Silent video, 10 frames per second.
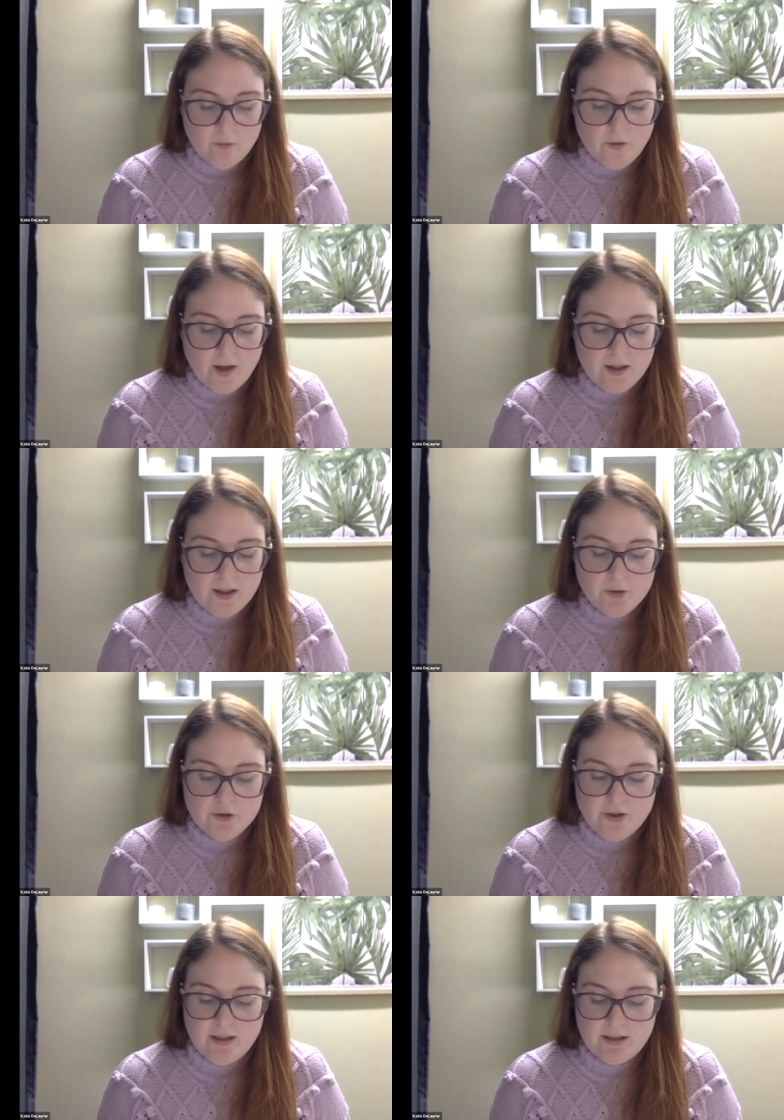For any of your
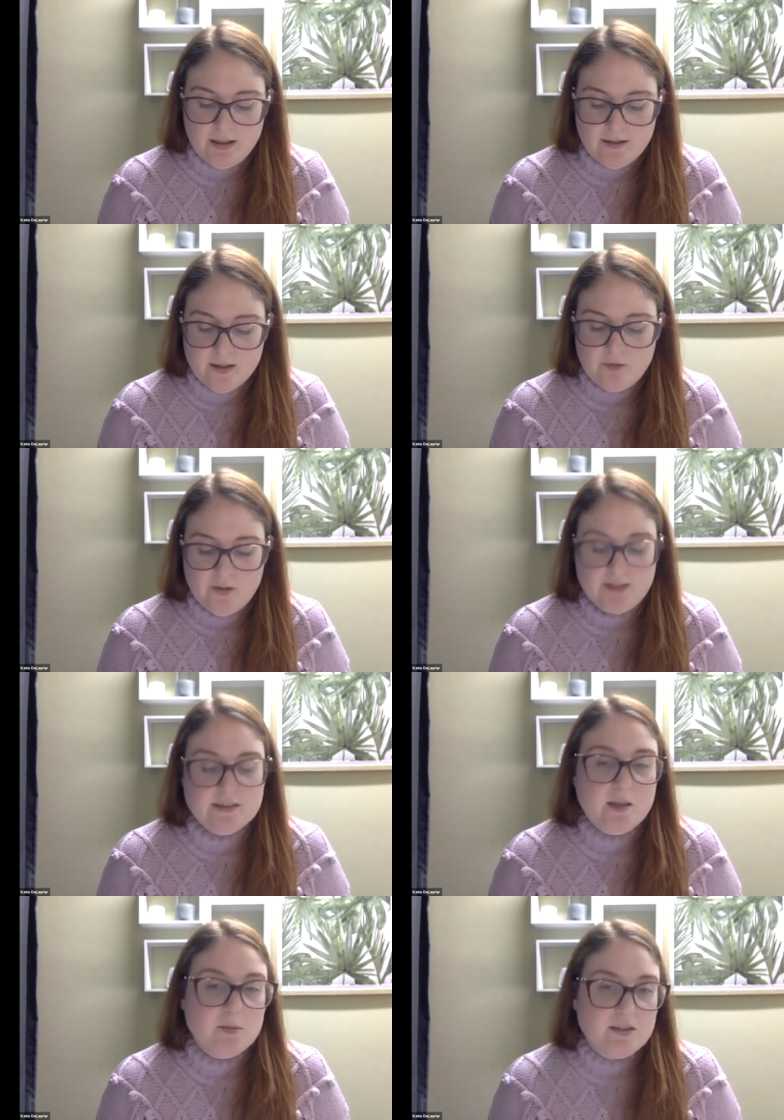training needs, the first
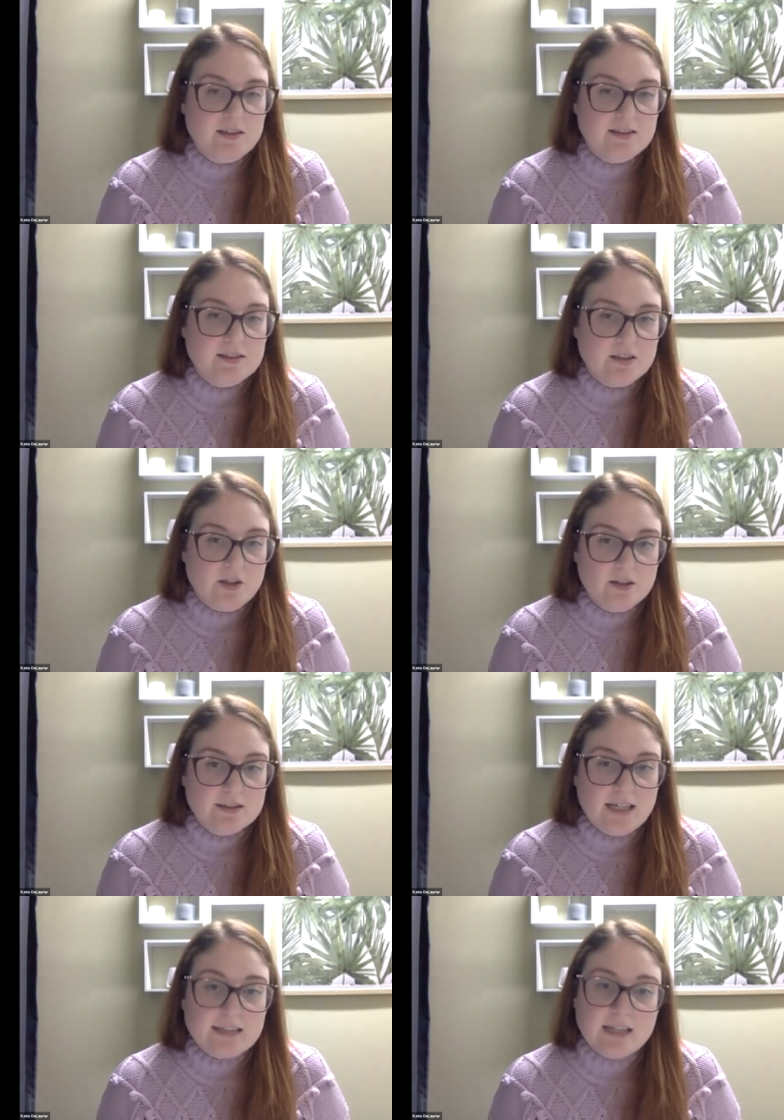step is to
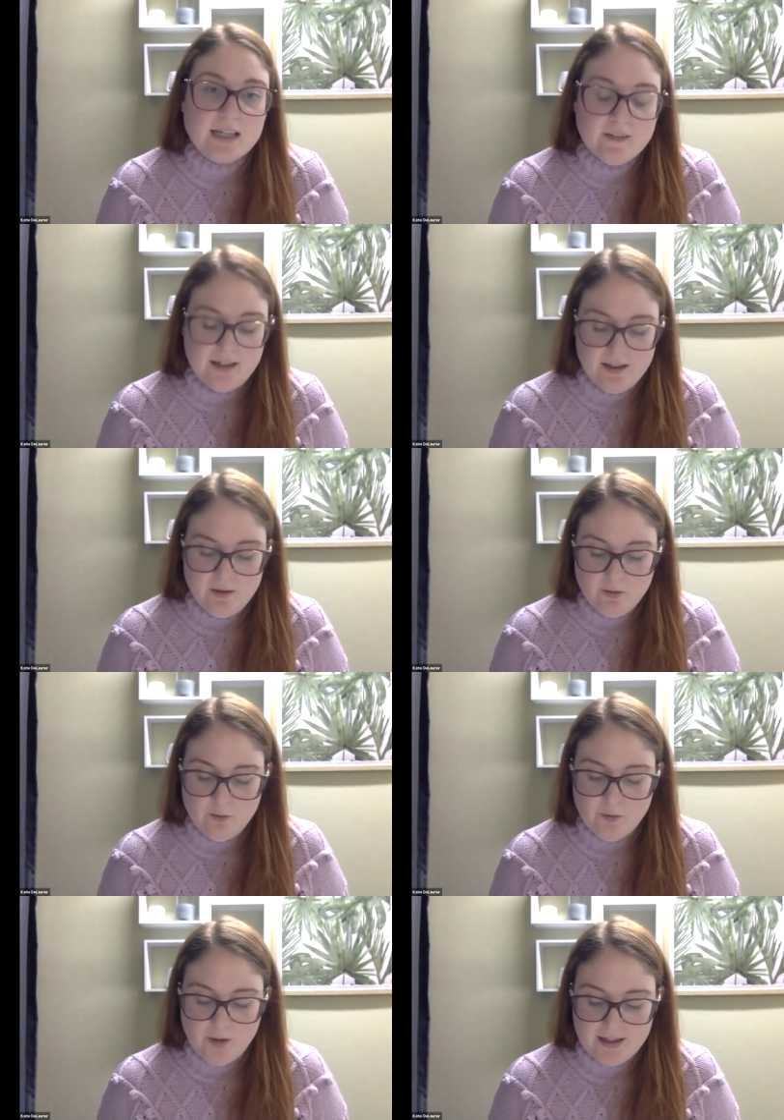contact Aileen
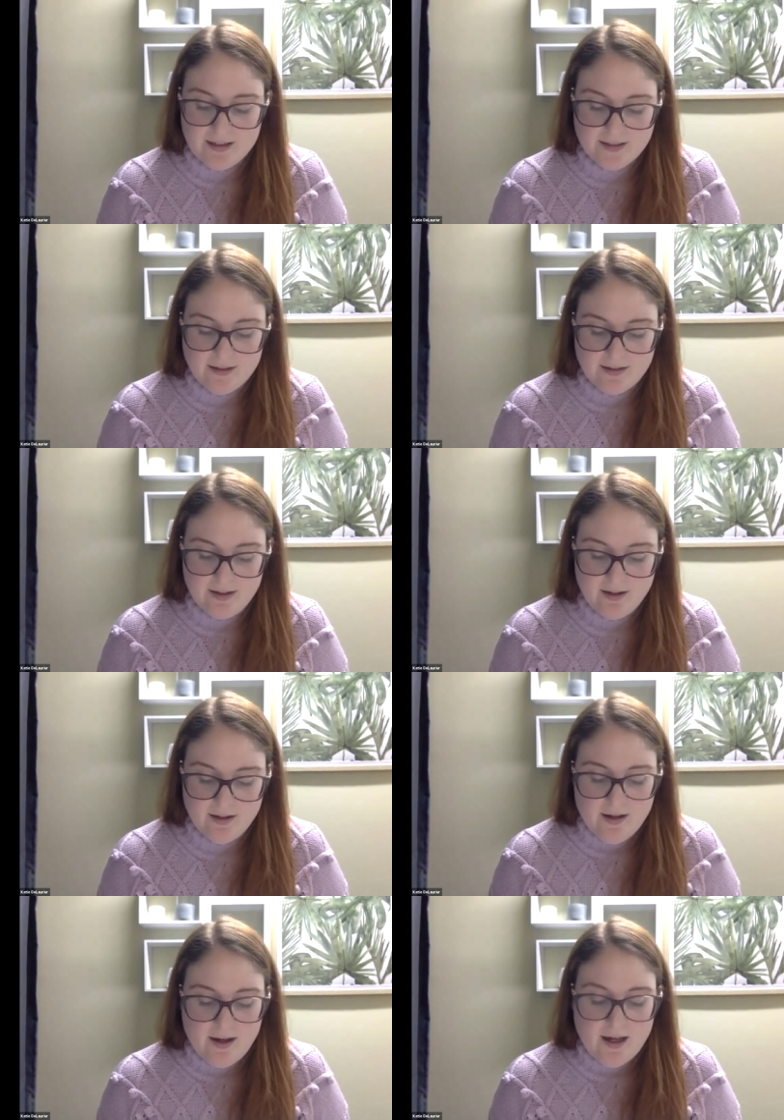at SAT,
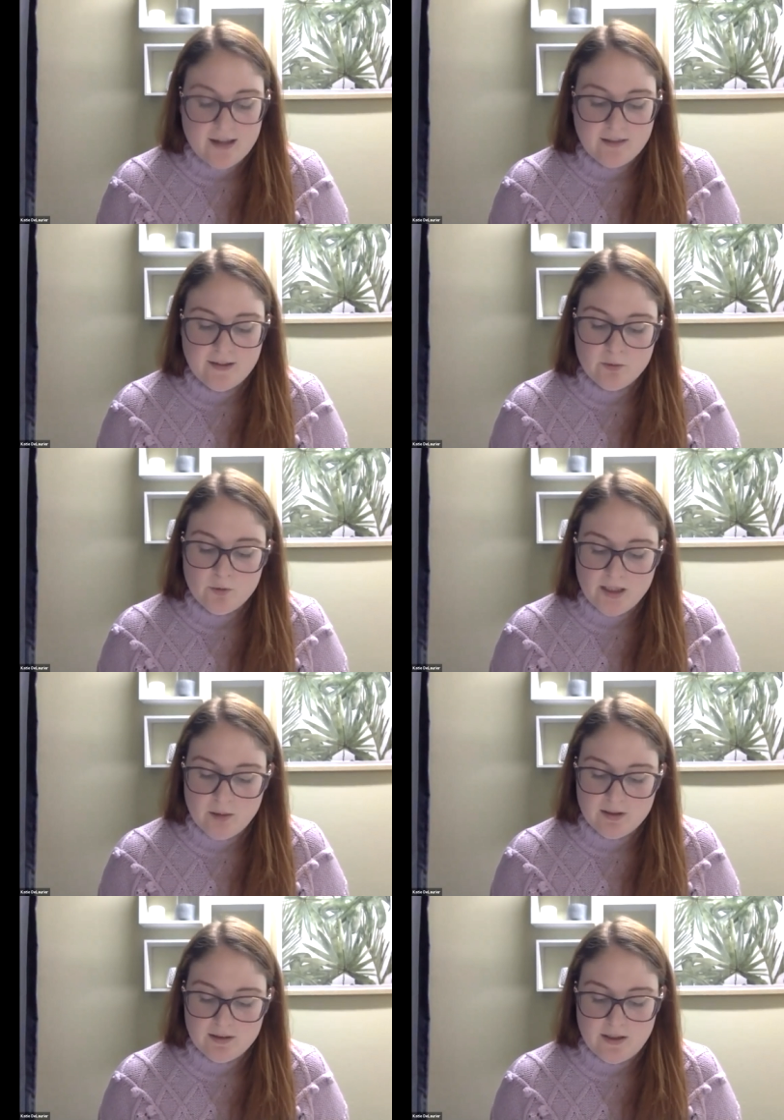and Aileen will be
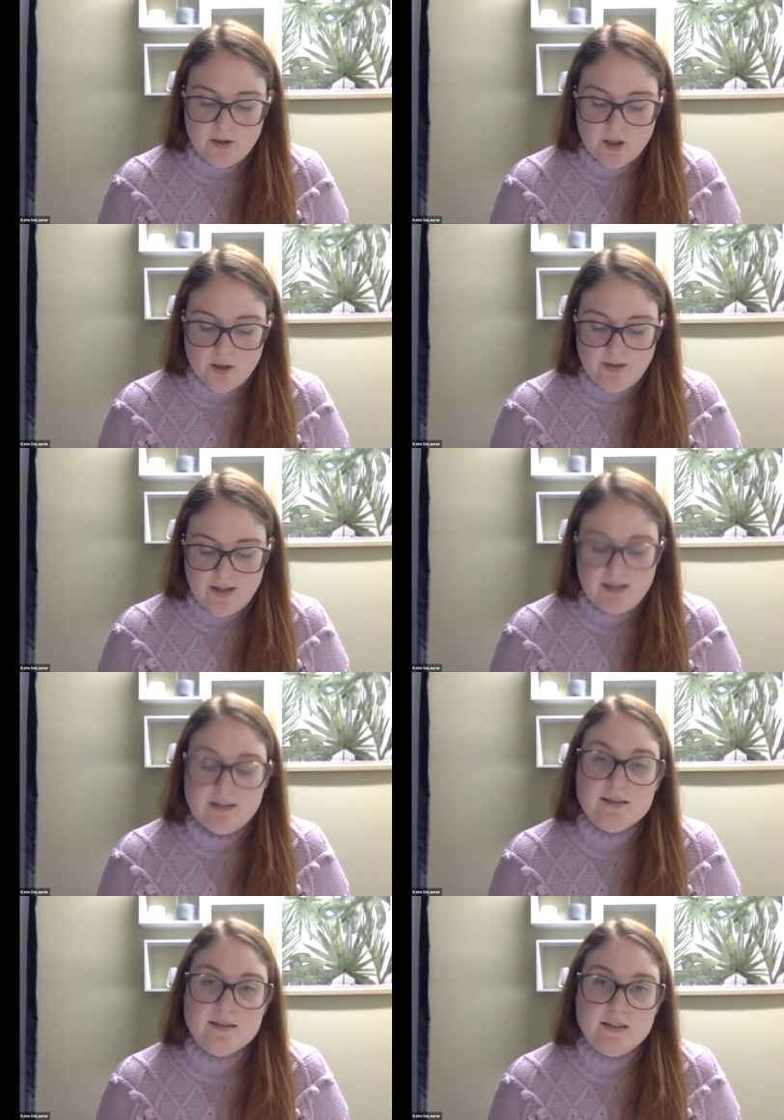able to let you know of any
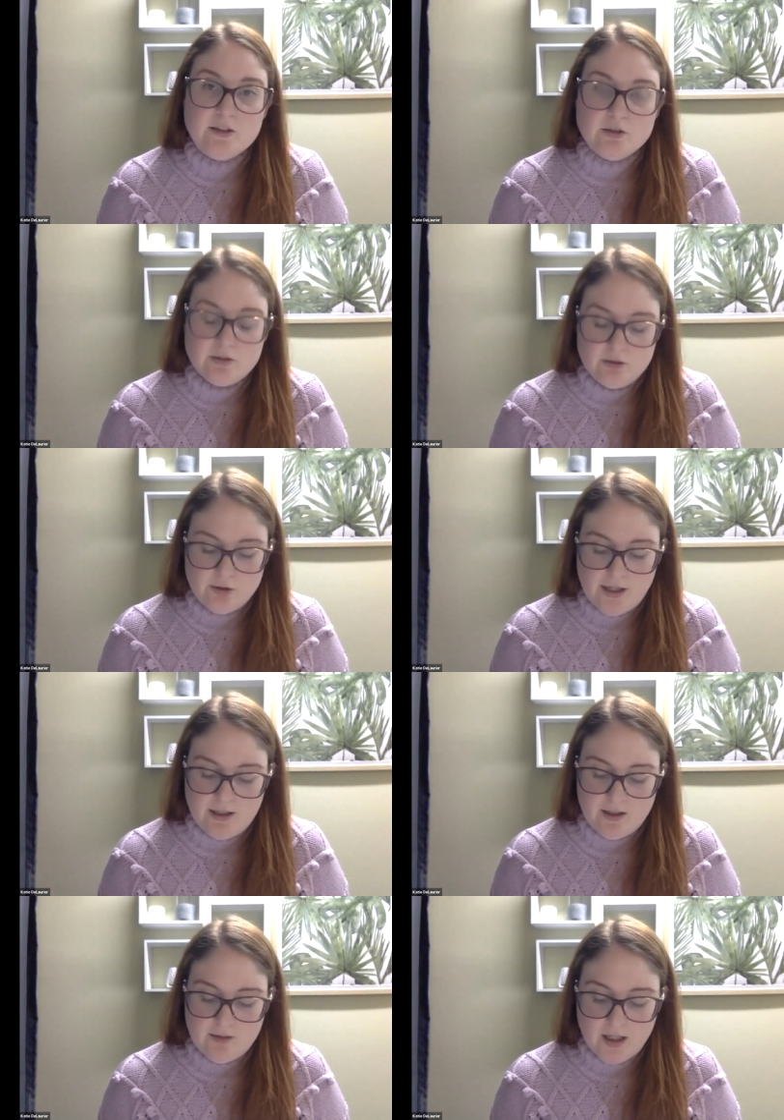existing
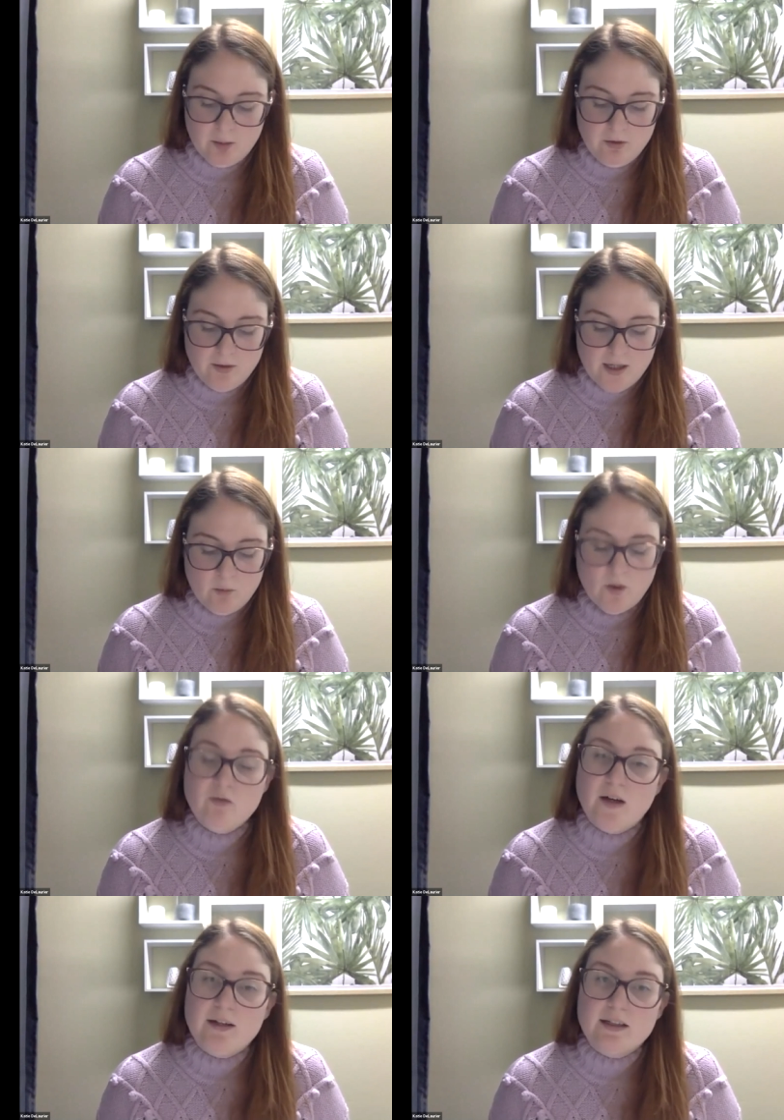training available and what
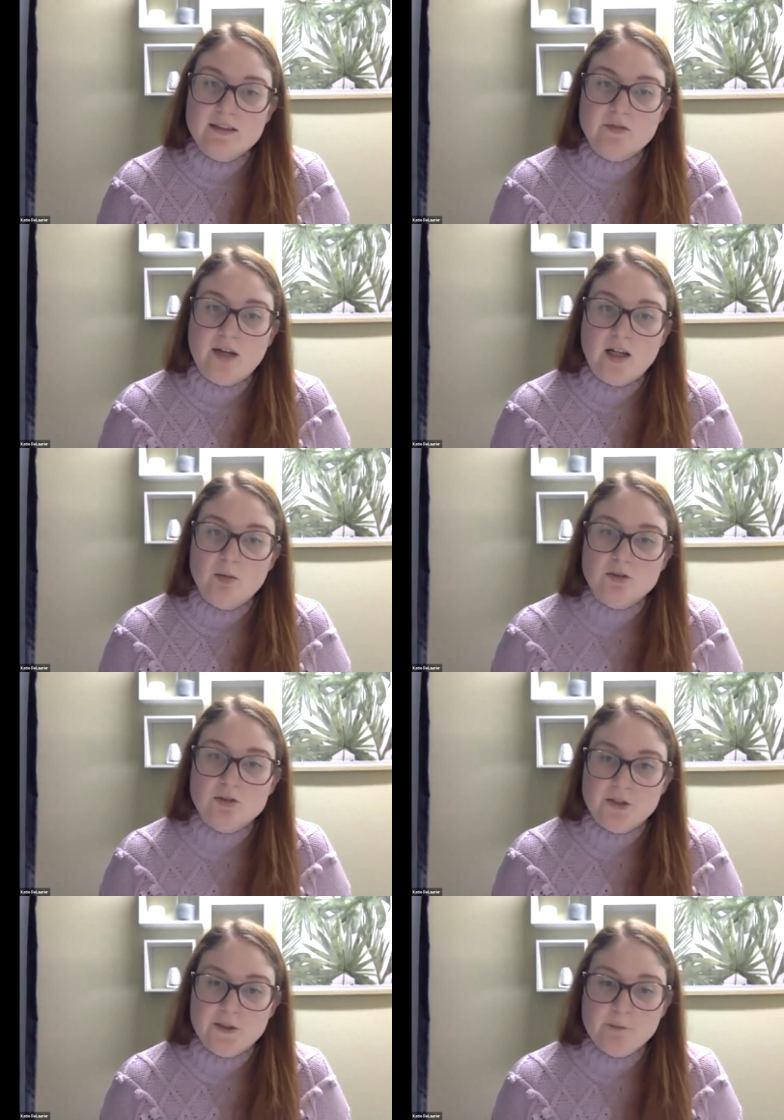funding is available
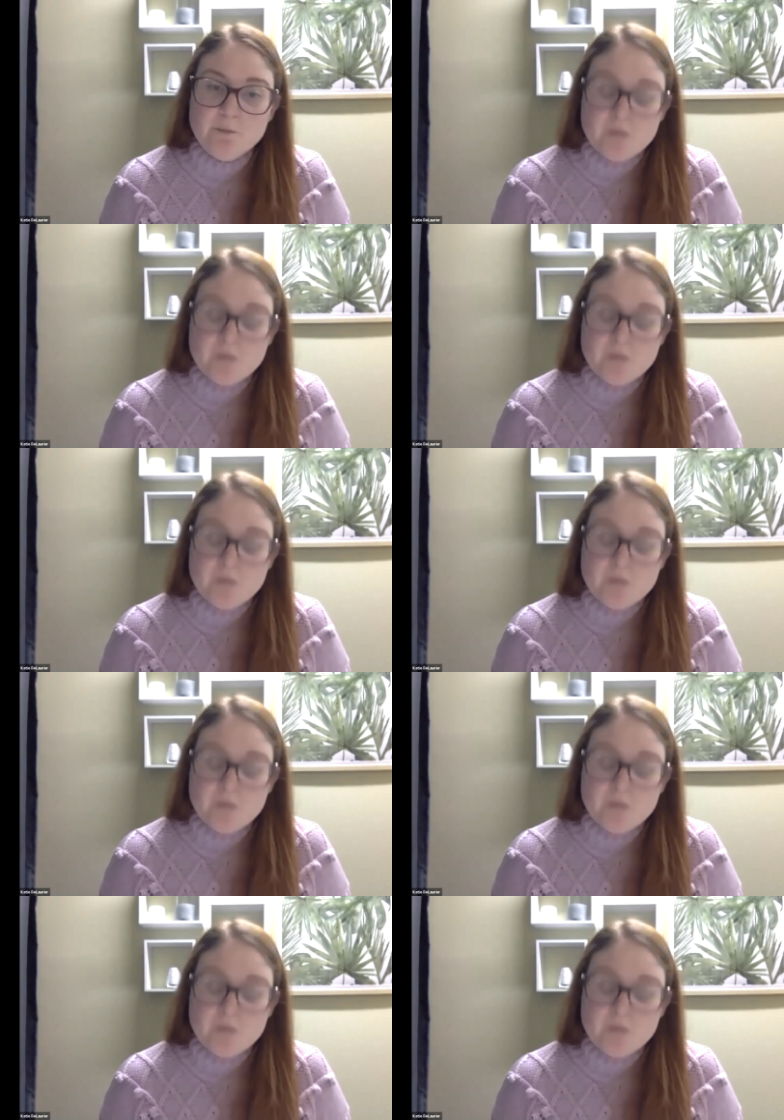to you.